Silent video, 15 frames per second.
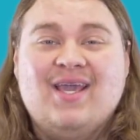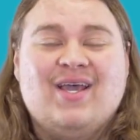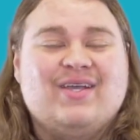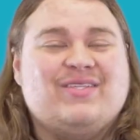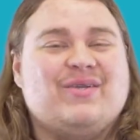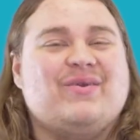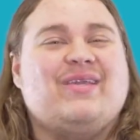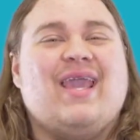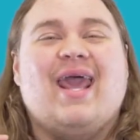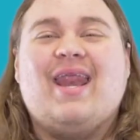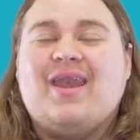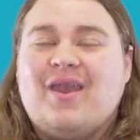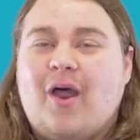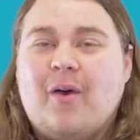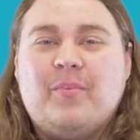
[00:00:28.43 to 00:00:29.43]
So get a
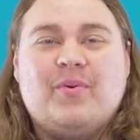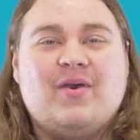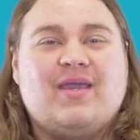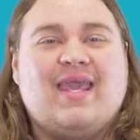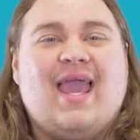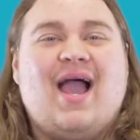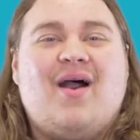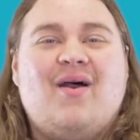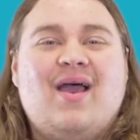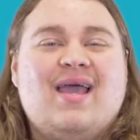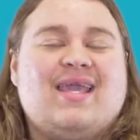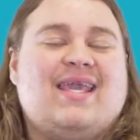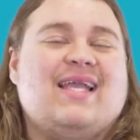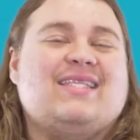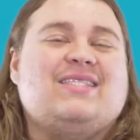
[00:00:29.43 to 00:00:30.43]
notebook out,
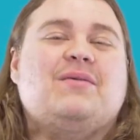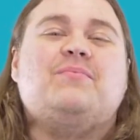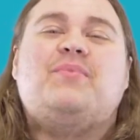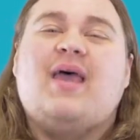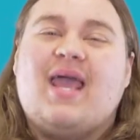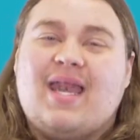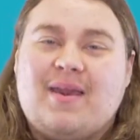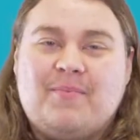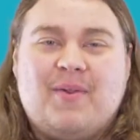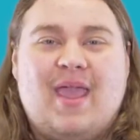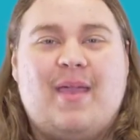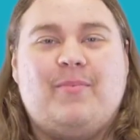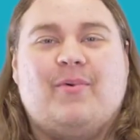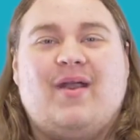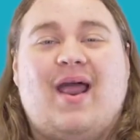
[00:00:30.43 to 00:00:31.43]
get some pen and
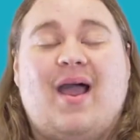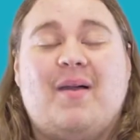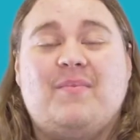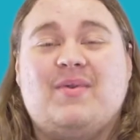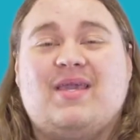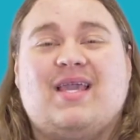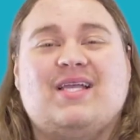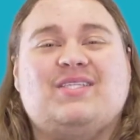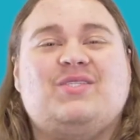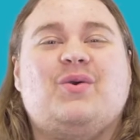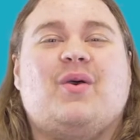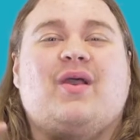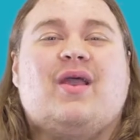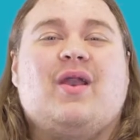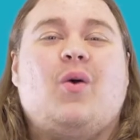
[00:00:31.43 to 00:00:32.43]
paper out, because you are
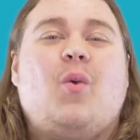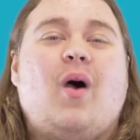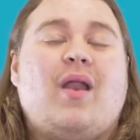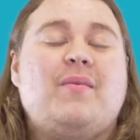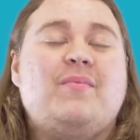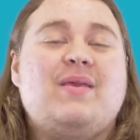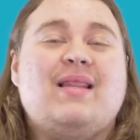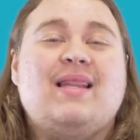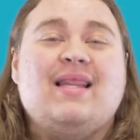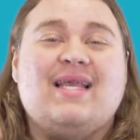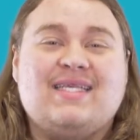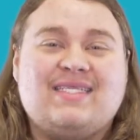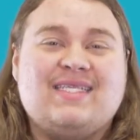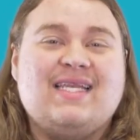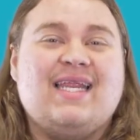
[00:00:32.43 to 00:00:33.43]
going to want to be
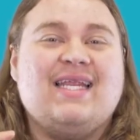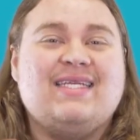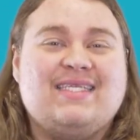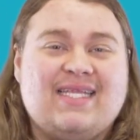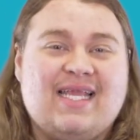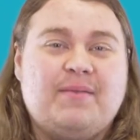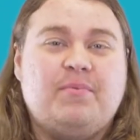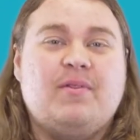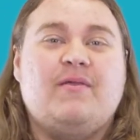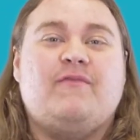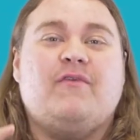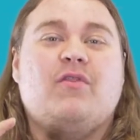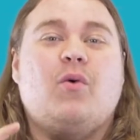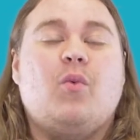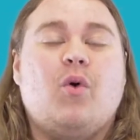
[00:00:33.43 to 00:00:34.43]
listening deeply for
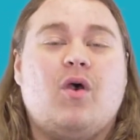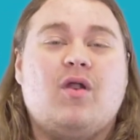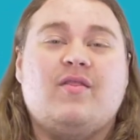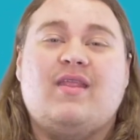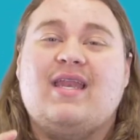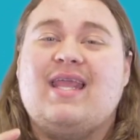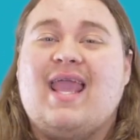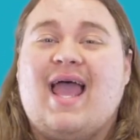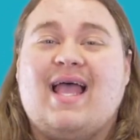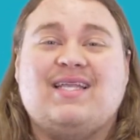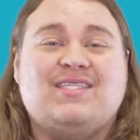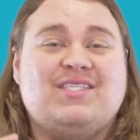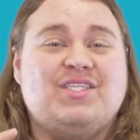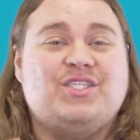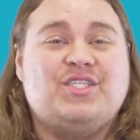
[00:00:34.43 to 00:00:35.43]
the word that he
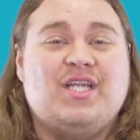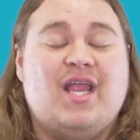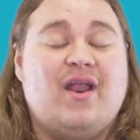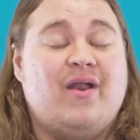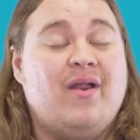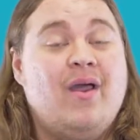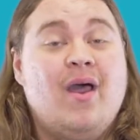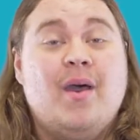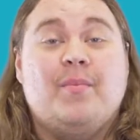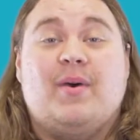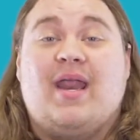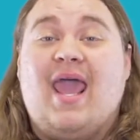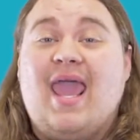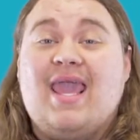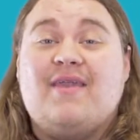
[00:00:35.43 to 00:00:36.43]
has to share. But
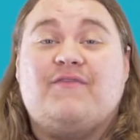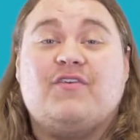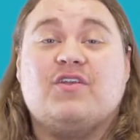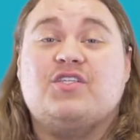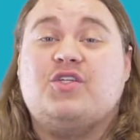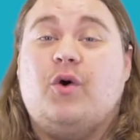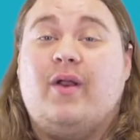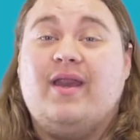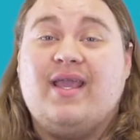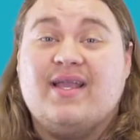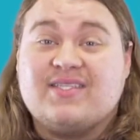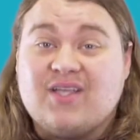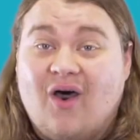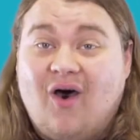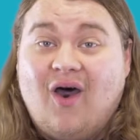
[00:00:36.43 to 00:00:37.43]
hey, if you're joining
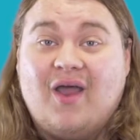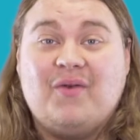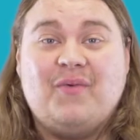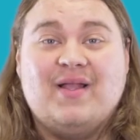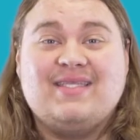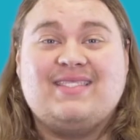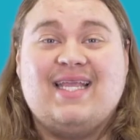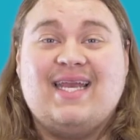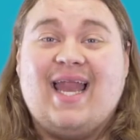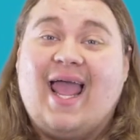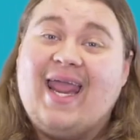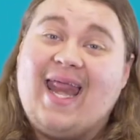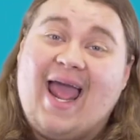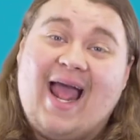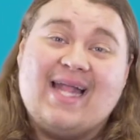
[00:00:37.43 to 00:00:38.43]
us on Wednesday
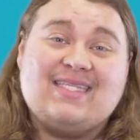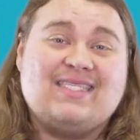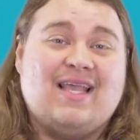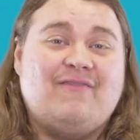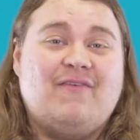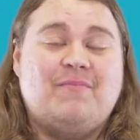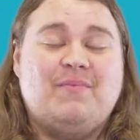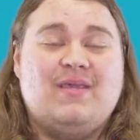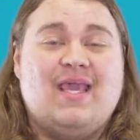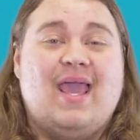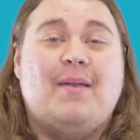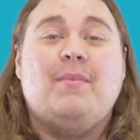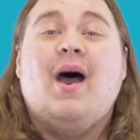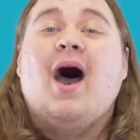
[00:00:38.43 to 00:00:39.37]
night at 7 p.m.,